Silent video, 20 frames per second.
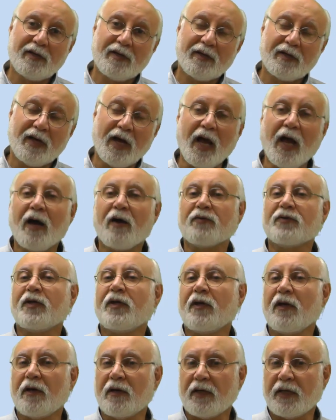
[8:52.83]
how the
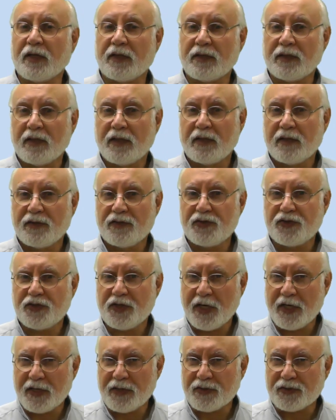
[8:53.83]
line
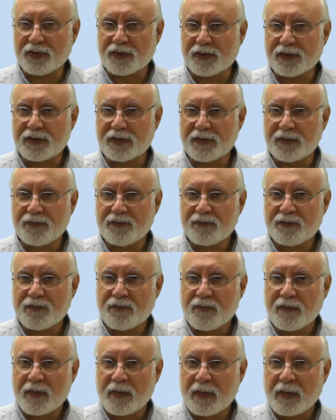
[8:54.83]
changes,
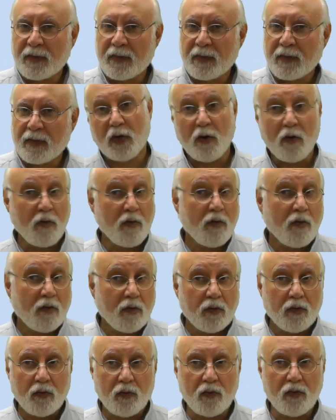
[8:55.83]

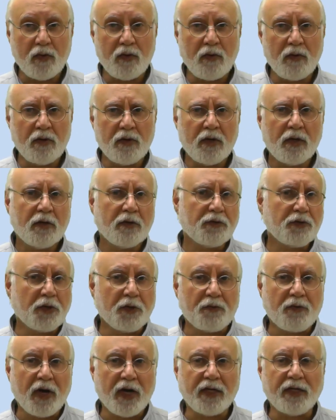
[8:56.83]
or the
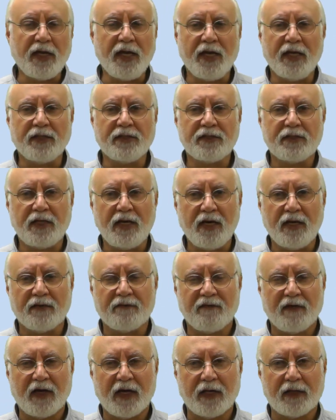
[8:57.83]
right hand side
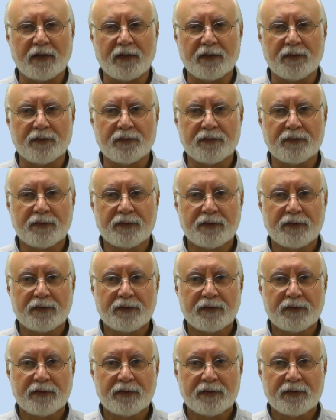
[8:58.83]
value.
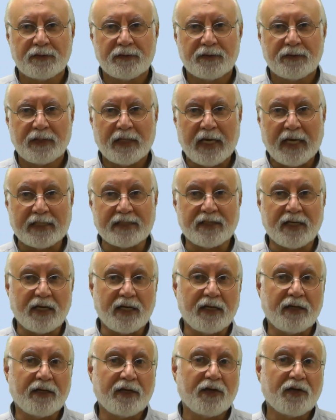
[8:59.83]
As
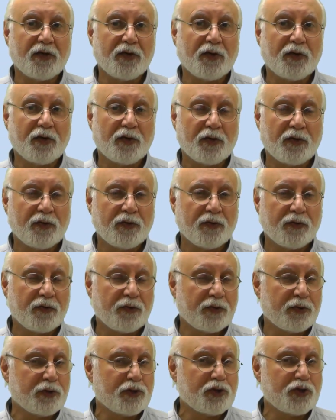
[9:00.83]
I
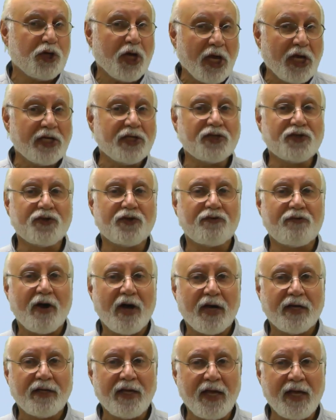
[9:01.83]
change the
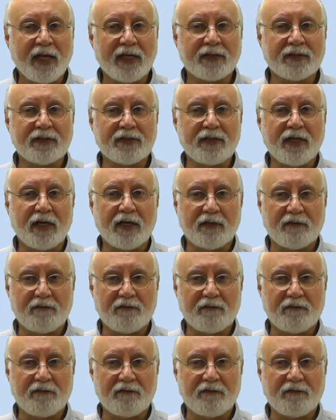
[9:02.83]
right hand side